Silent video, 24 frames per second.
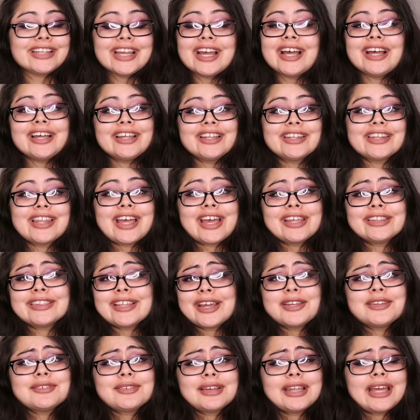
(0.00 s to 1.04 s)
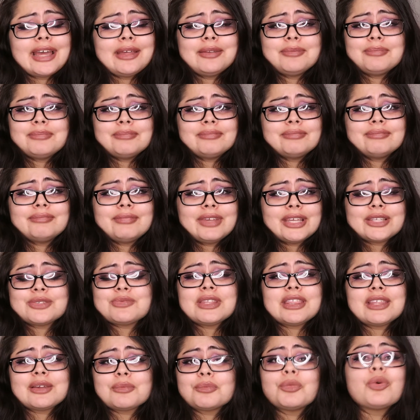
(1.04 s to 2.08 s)
yeah, that, that, that makes
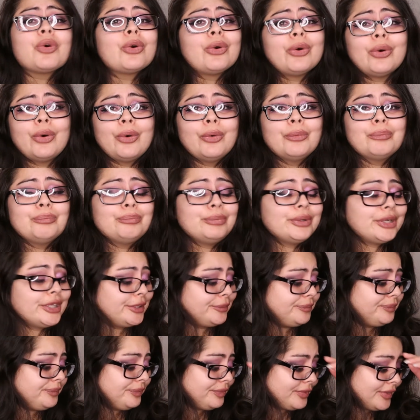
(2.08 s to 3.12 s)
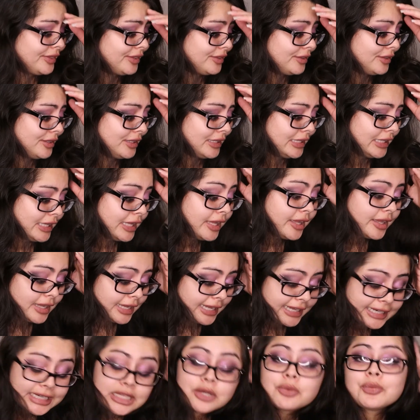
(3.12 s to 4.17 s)
me think more home. But
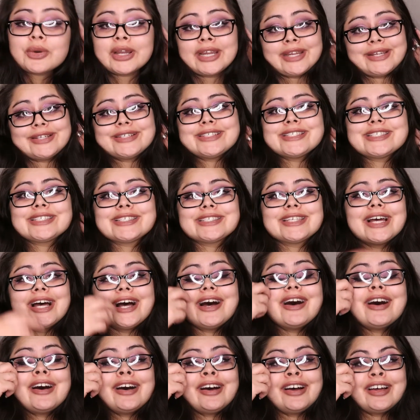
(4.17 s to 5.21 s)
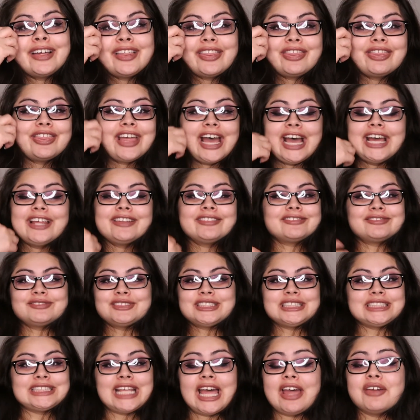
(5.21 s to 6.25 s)
anyways, uh,
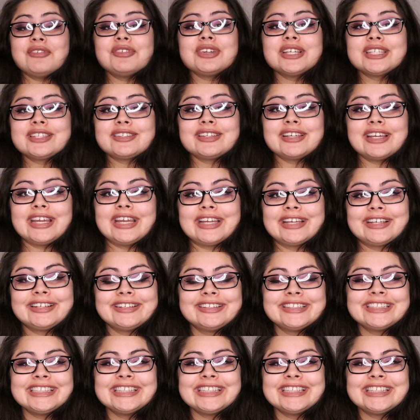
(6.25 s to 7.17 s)
that's everything.